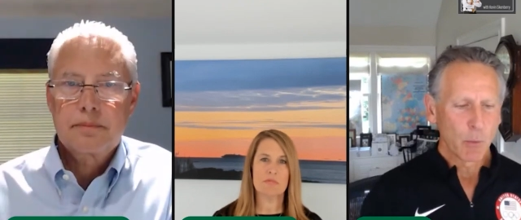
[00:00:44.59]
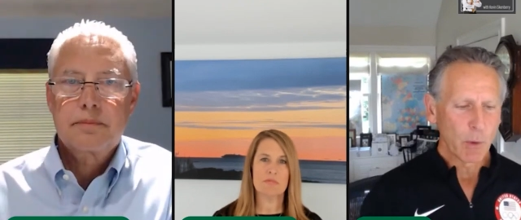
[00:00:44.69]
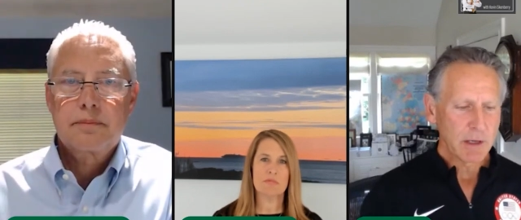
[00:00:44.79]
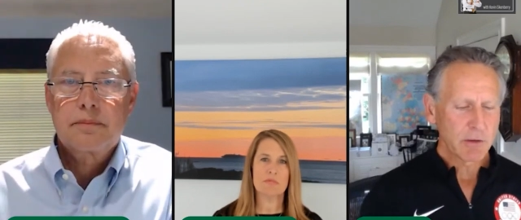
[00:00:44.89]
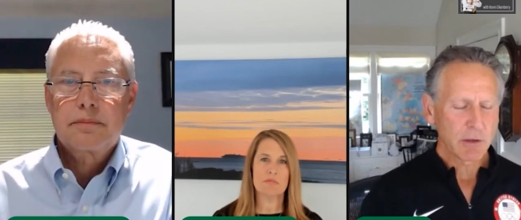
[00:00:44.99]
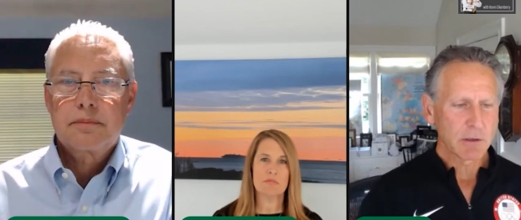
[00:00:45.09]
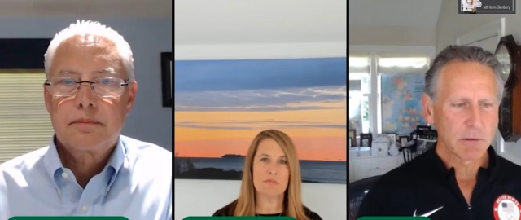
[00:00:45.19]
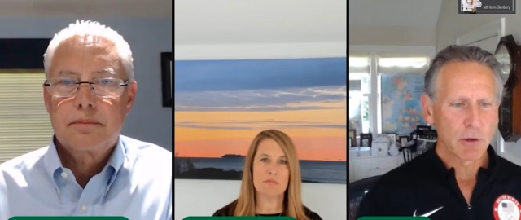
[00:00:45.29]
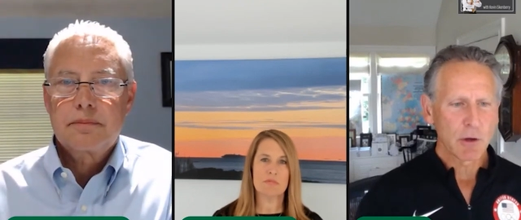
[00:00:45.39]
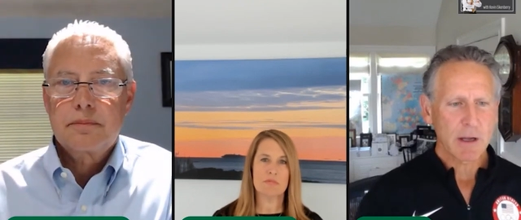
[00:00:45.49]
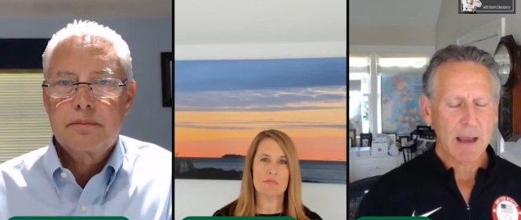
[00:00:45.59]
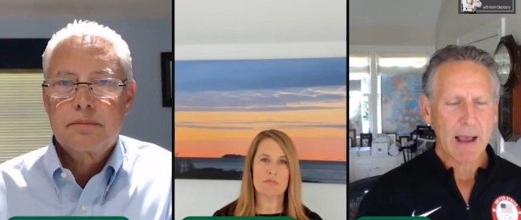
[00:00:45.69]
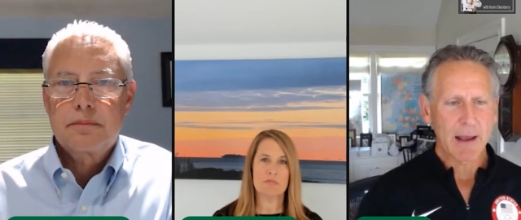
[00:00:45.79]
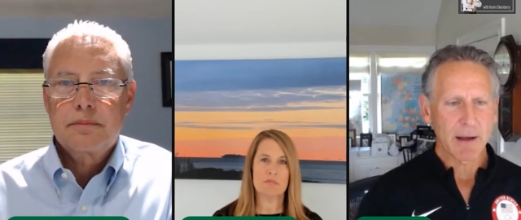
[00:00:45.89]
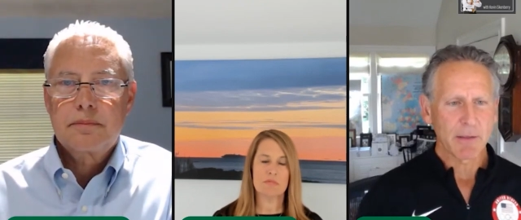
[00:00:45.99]
Speaker 1: We took a look
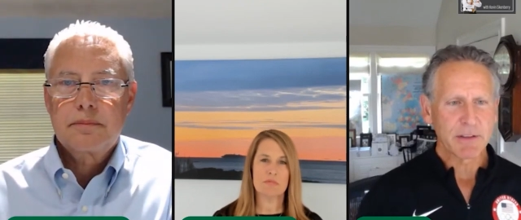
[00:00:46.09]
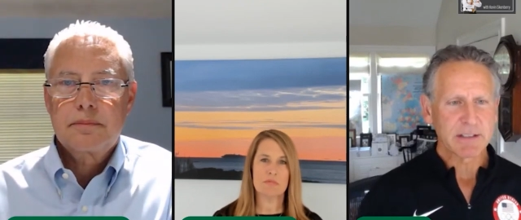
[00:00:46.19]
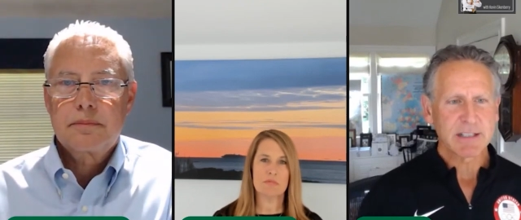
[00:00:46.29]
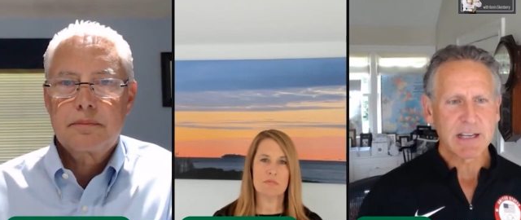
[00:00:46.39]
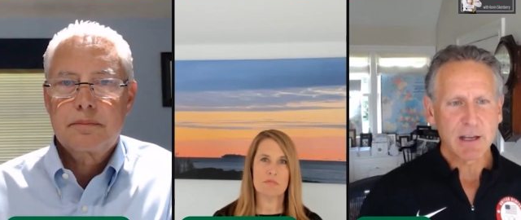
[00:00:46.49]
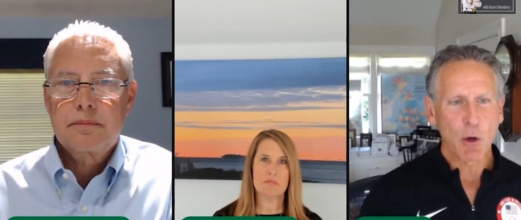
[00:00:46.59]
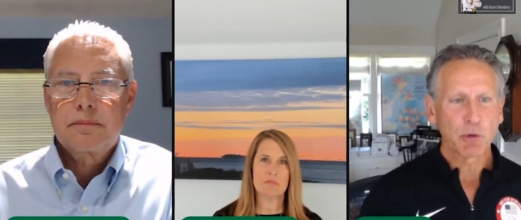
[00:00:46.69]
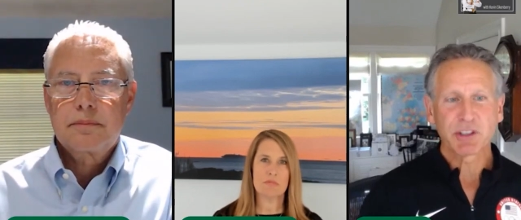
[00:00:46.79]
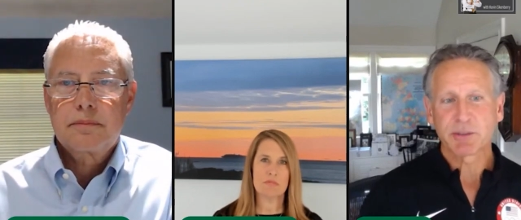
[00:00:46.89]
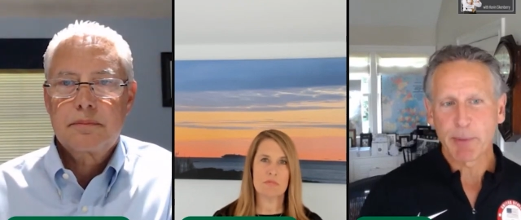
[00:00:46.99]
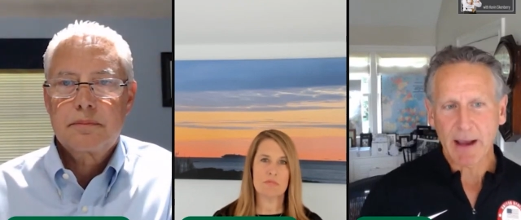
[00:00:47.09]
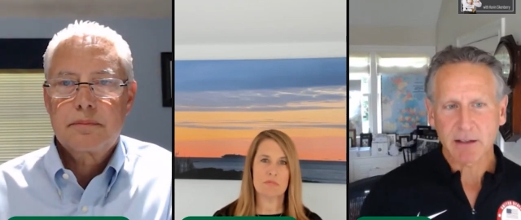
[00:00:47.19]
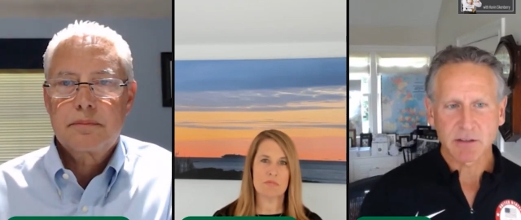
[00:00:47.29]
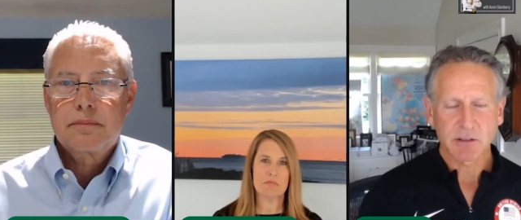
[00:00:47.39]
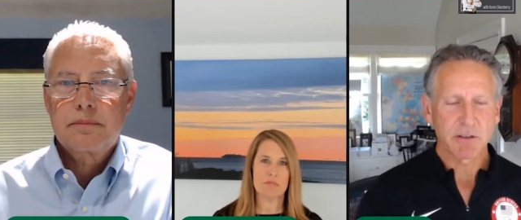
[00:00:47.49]
at the CEO
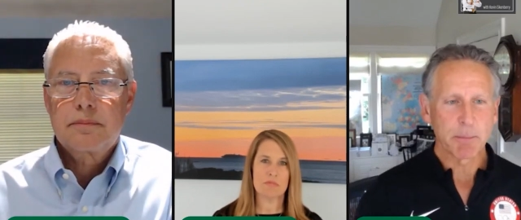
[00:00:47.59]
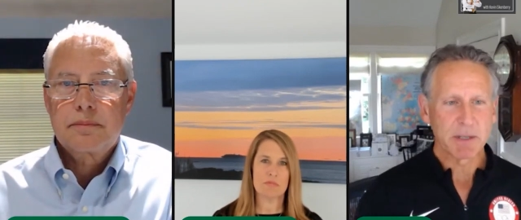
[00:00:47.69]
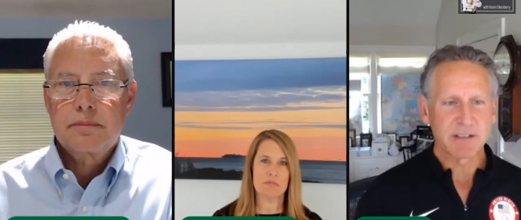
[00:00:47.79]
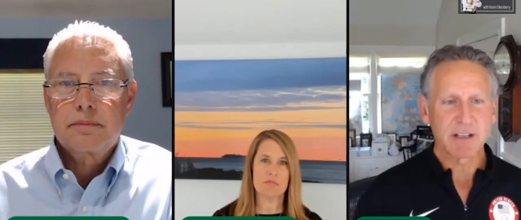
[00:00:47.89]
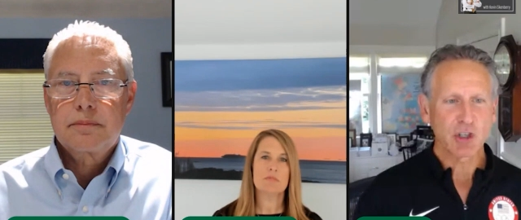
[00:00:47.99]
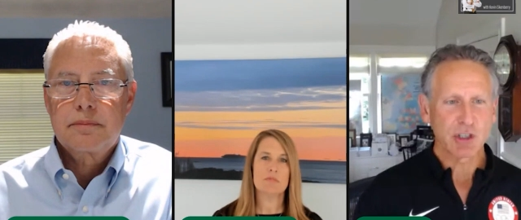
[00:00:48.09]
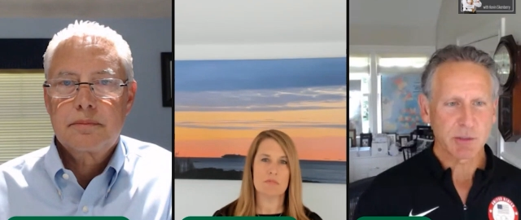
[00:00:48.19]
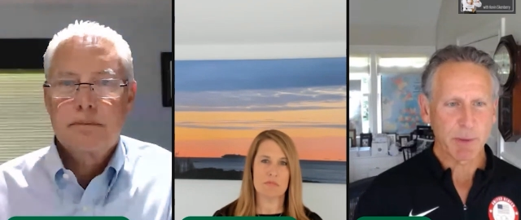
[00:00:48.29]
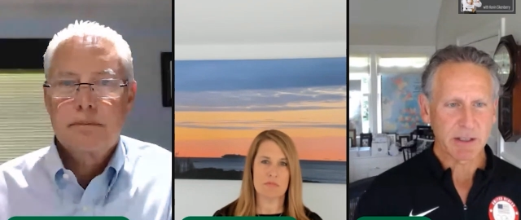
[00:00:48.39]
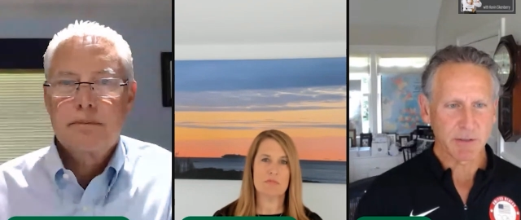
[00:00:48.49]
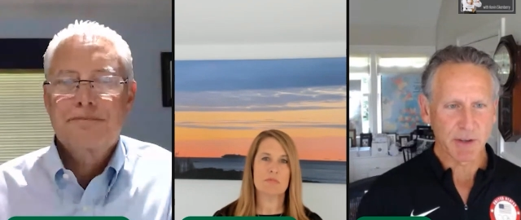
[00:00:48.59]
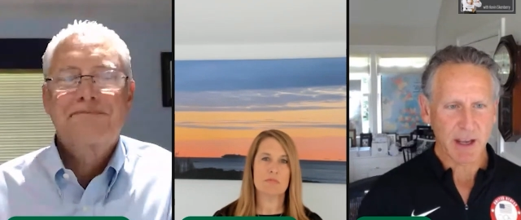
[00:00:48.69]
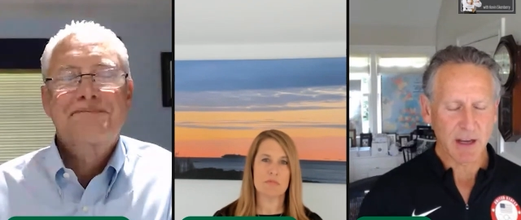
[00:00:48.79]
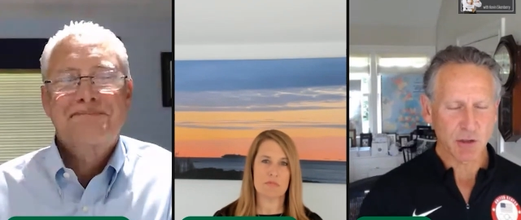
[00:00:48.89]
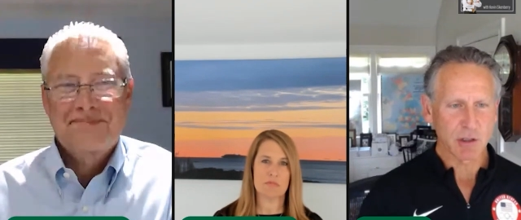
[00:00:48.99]
specs, the position
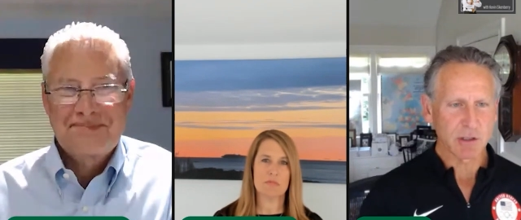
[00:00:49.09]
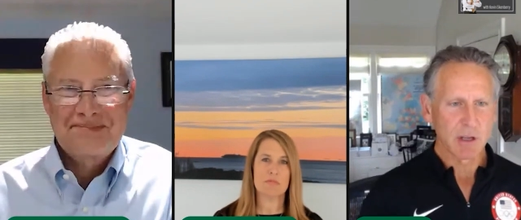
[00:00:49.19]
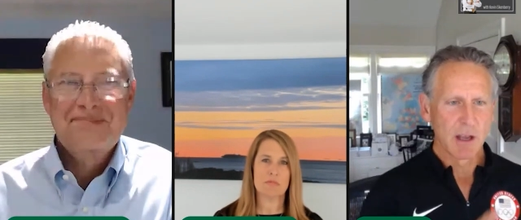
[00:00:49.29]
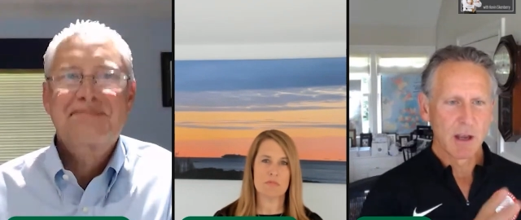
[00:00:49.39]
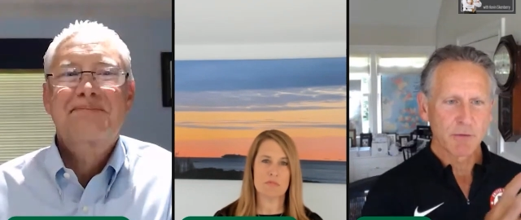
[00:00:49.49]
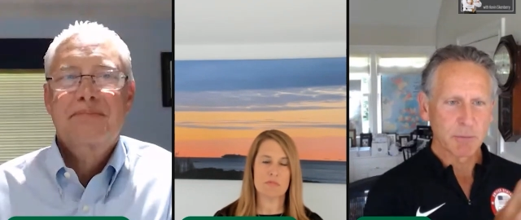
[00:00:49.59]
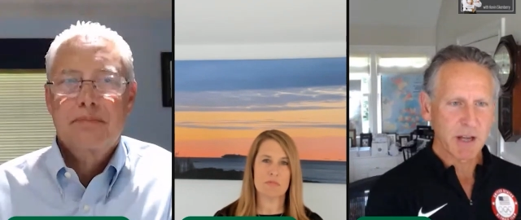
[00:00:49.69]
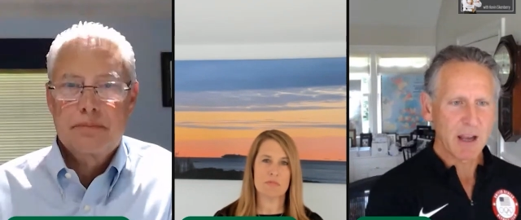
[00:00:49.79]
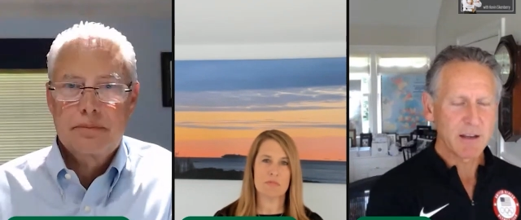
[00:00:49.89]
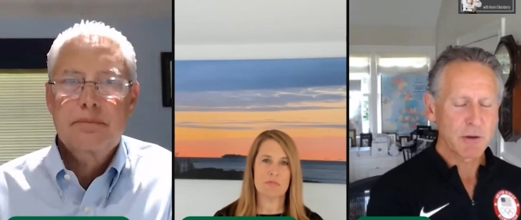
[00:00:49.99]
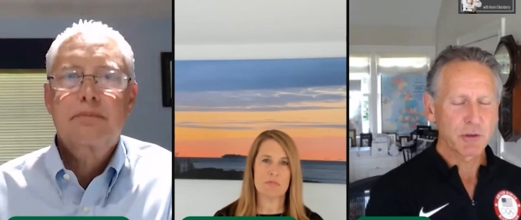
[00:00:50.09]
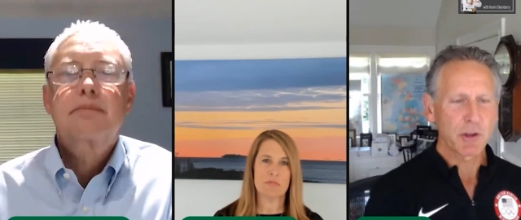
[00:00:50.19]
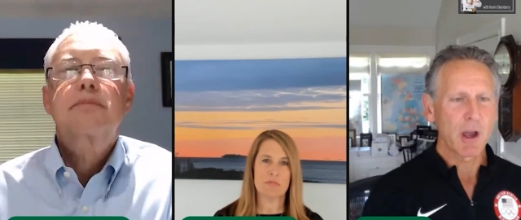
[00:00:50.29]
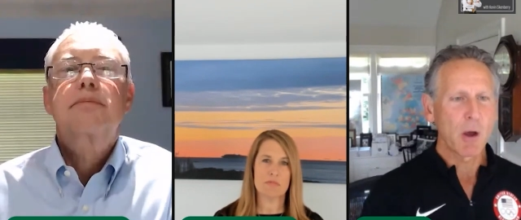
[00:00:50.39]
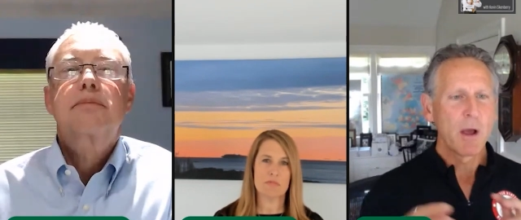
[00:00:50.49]
specifications from 10
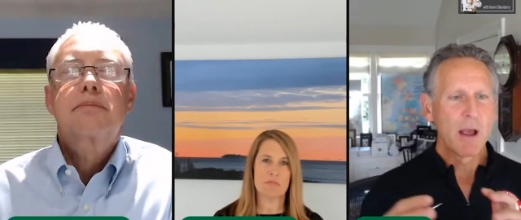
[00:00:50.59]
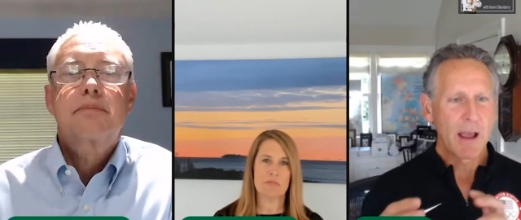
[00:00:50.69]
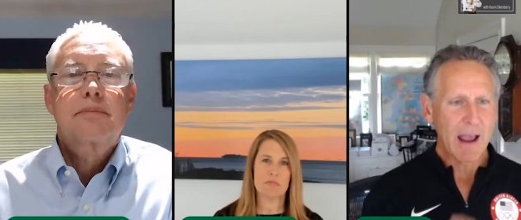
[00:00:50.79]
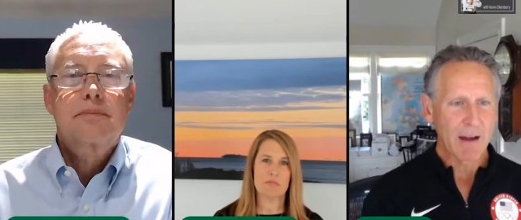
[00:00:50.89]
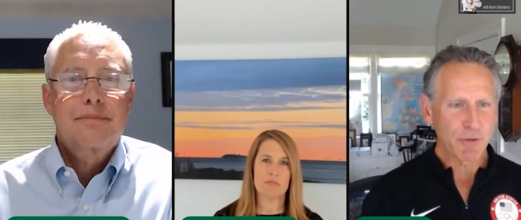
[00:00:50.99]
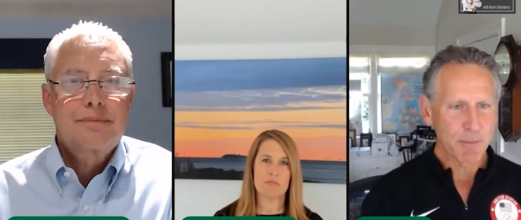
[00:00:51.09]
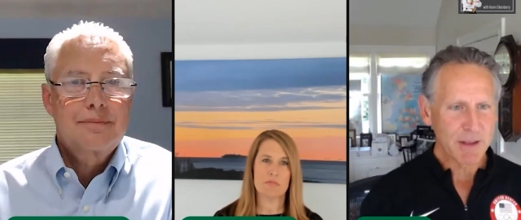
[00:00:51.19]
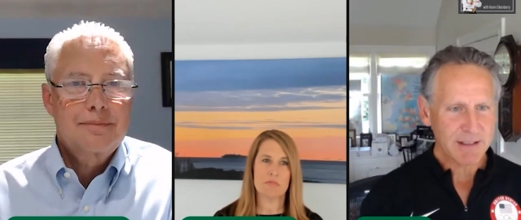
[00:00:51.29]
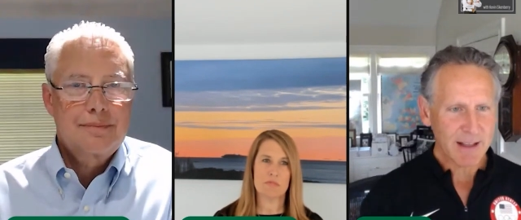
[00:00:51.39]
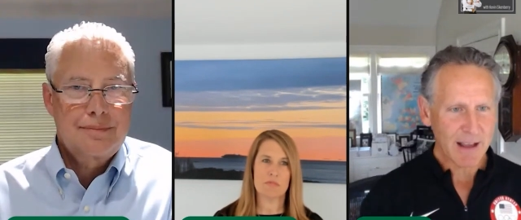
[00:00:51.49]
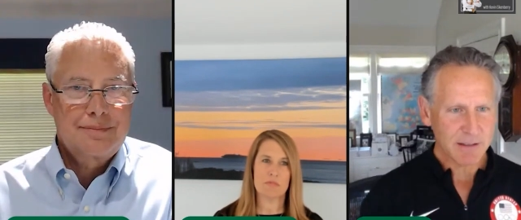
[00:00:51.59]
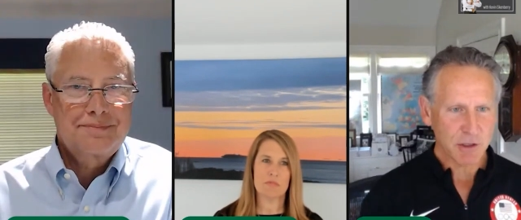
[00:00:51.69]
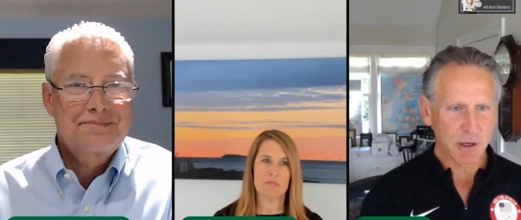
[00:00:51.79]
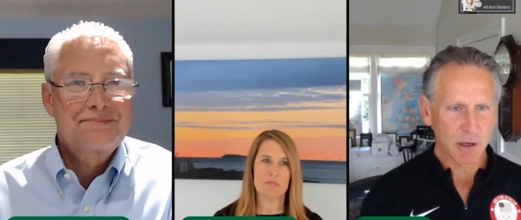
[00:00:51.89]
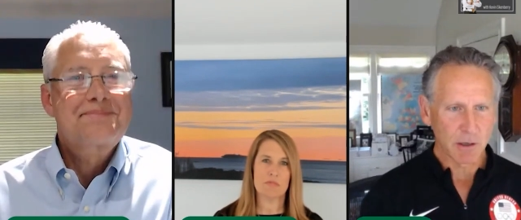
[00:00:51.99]
years ago and from this
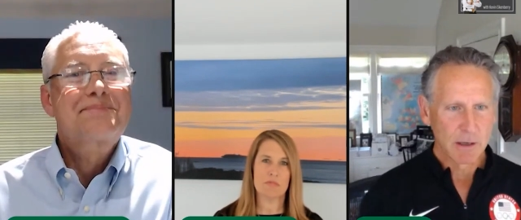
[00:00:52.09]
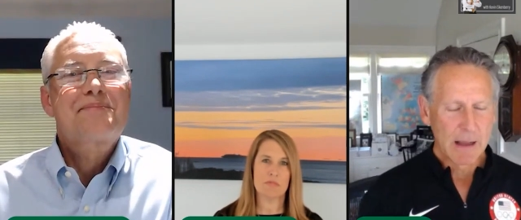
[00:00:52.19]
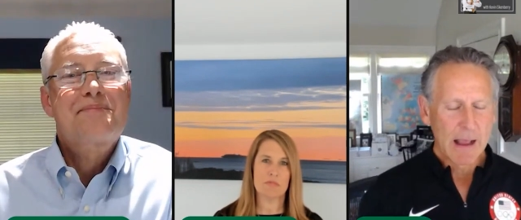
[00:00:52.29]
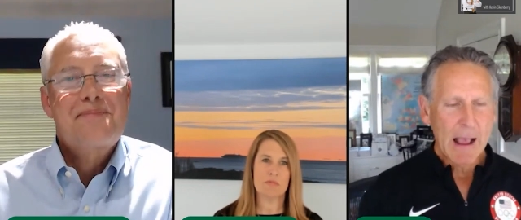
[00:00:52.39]
last year.